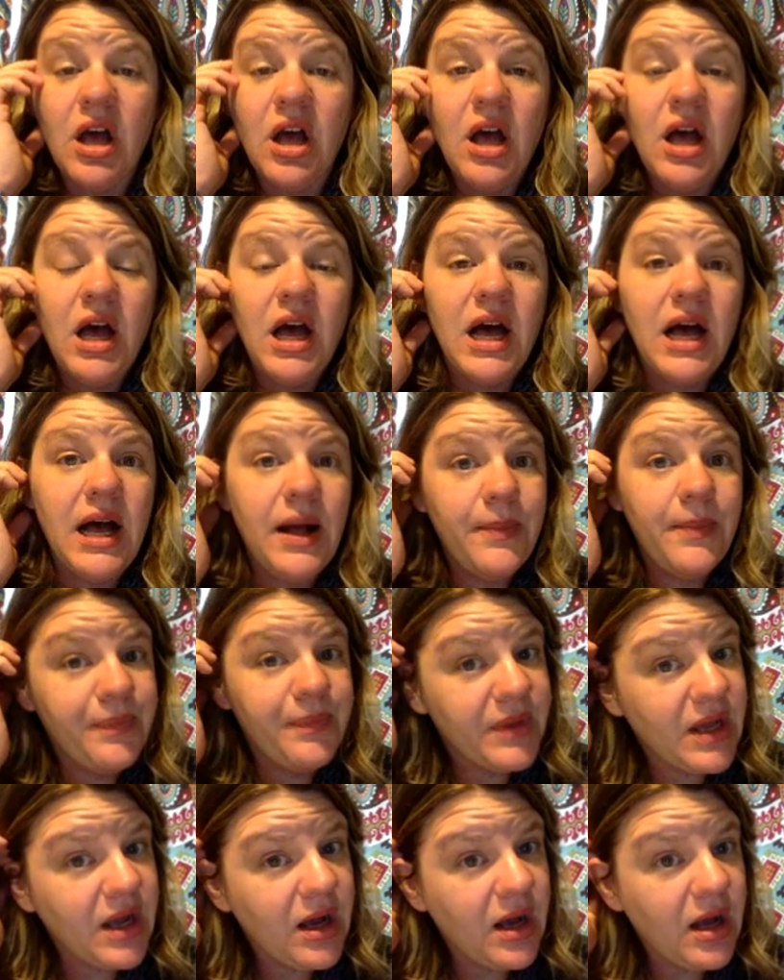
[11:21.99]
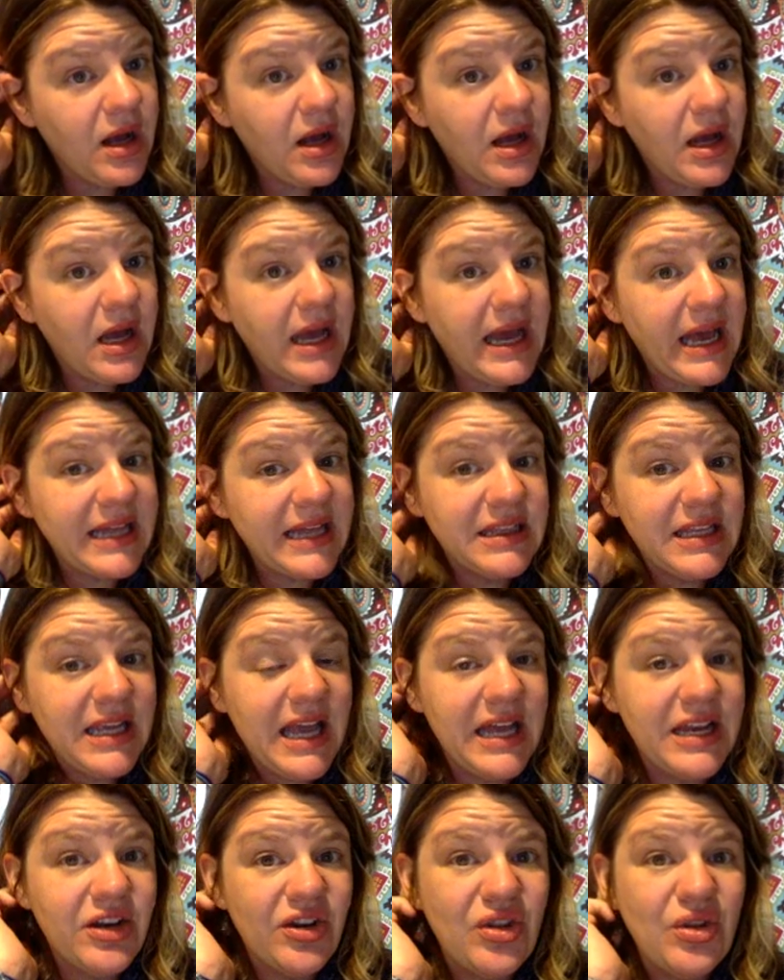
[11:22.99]
At the end
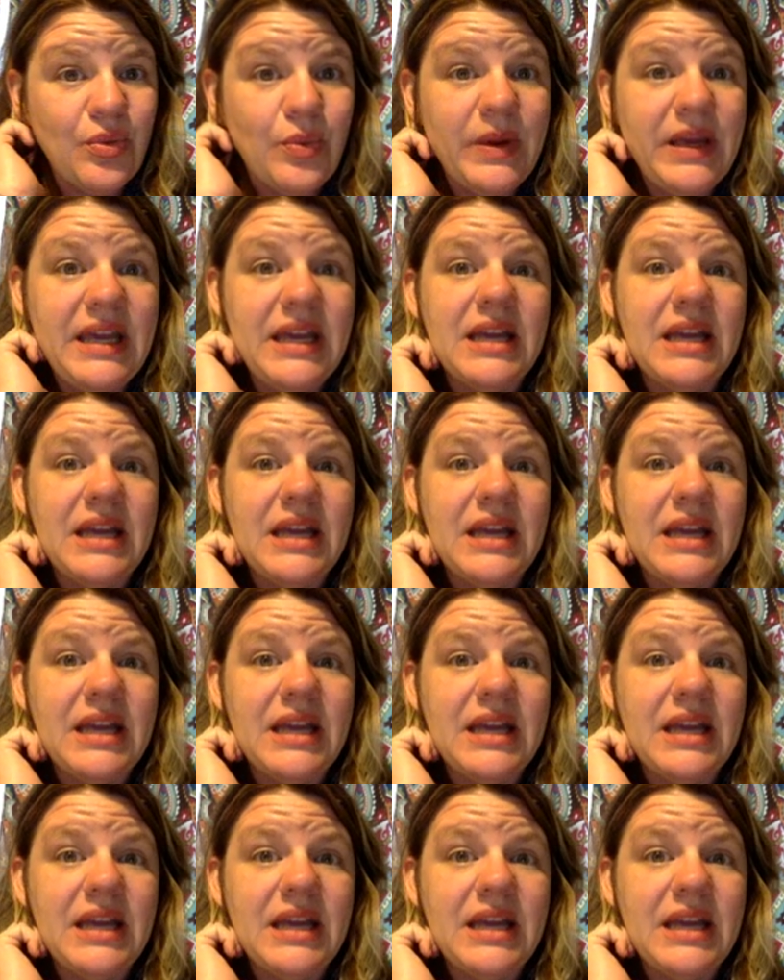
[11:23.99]
of the week,